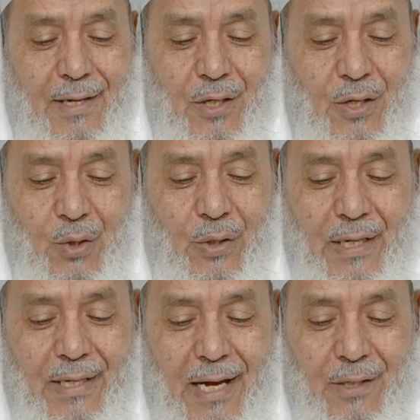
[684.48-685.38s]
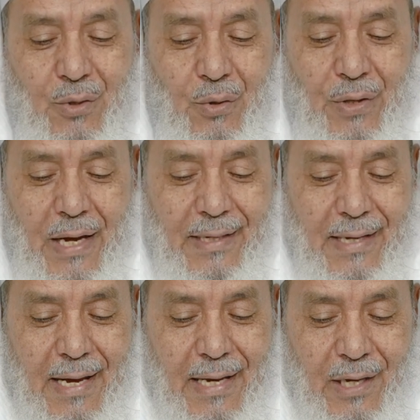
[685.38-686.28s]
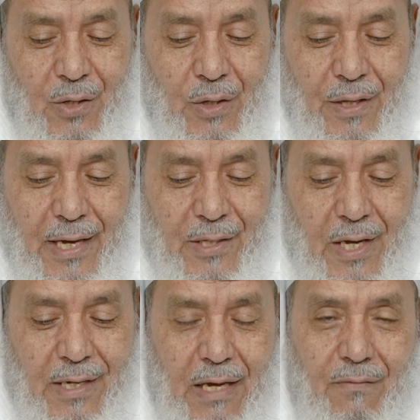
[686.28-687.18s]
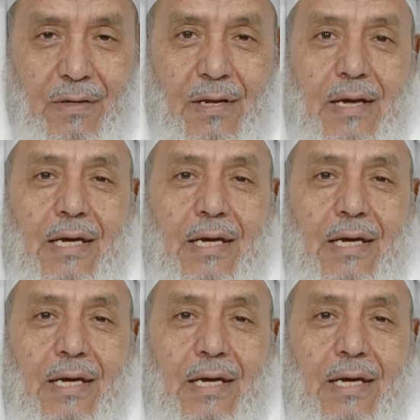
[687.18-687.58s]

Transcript: you cannot do that. They said, even,